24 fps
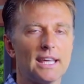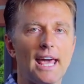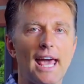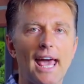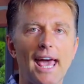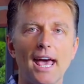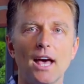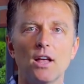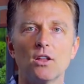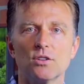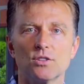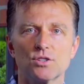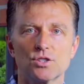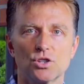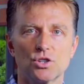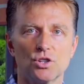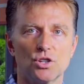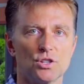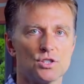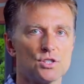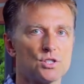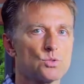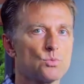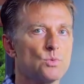kale is
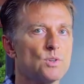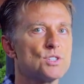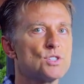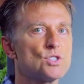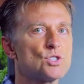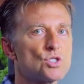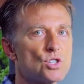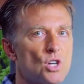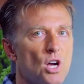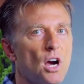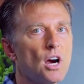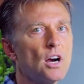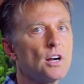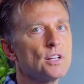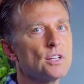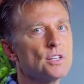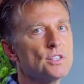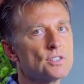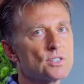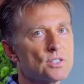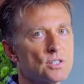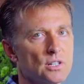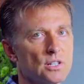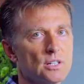good, Swiss chard
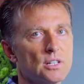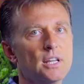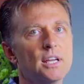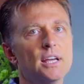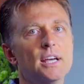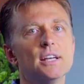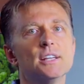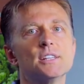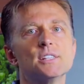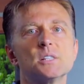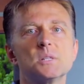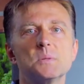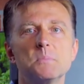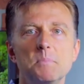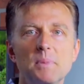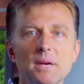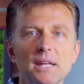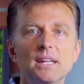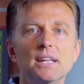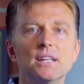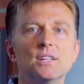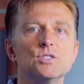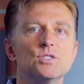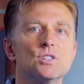is good,
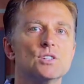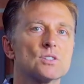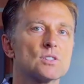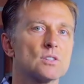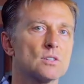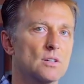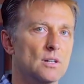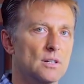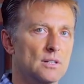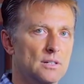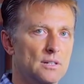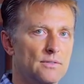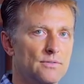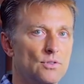spinach is good.